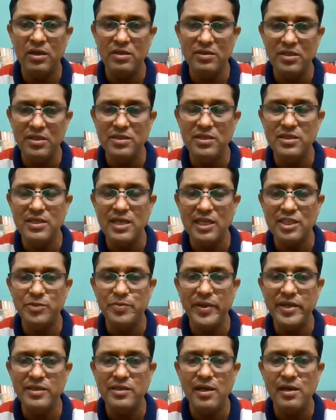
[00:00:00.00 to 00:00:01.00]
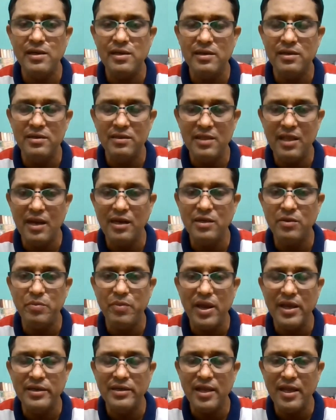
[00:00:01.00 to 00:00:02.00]
This is expected that
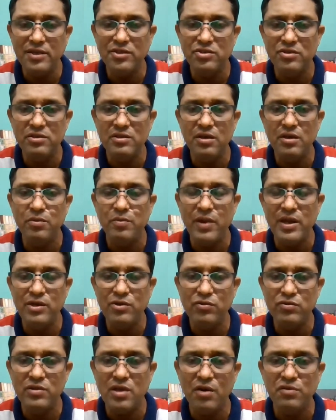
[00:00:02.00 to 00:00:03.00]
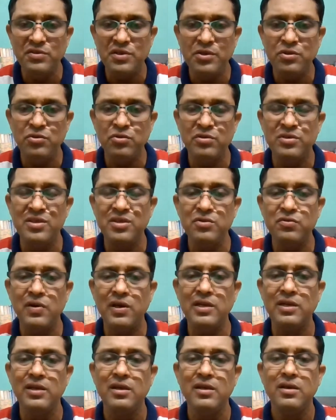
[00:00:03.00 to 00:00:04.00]
by next year, by
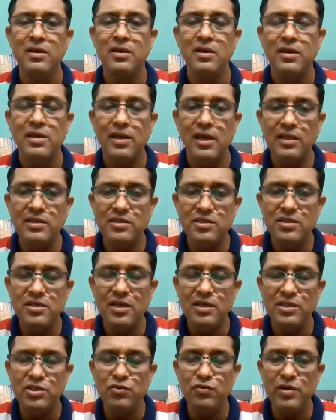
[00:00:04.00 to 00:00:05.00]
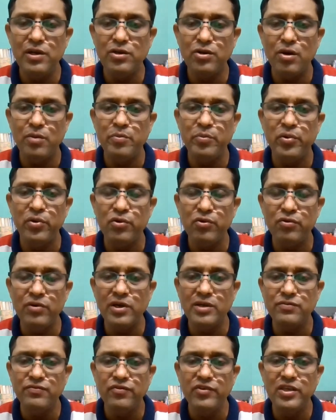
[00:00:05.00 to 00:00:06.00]
2021, NCERT will come
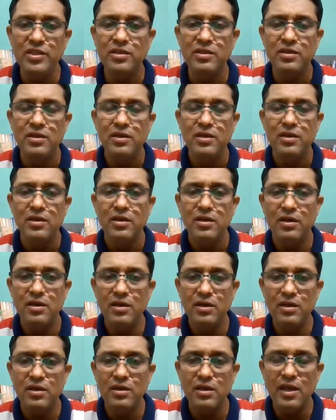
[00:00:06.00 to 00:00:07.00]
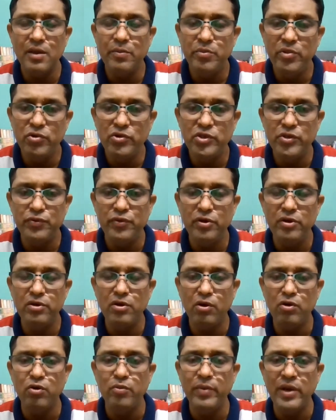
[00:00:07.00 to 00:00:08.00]
forward with a beautiful
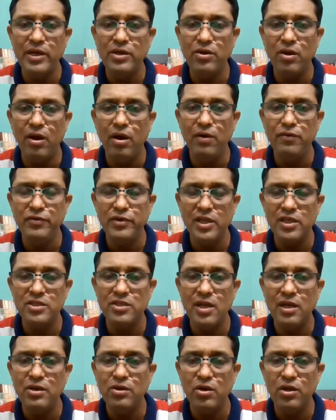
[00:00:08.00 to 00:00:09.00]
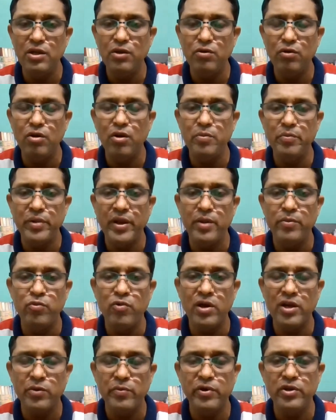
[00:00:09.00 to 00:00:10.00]
document of national curriculum
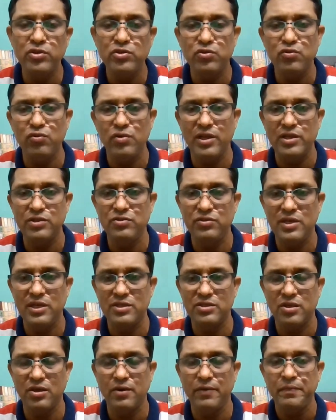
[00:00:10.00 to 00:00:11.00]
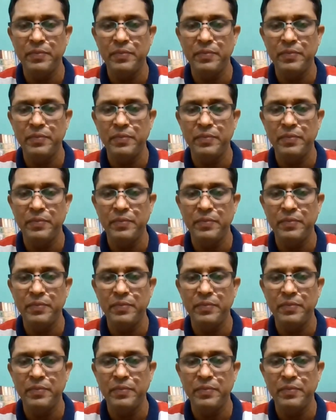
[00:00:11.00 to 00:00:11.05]
framework for school education.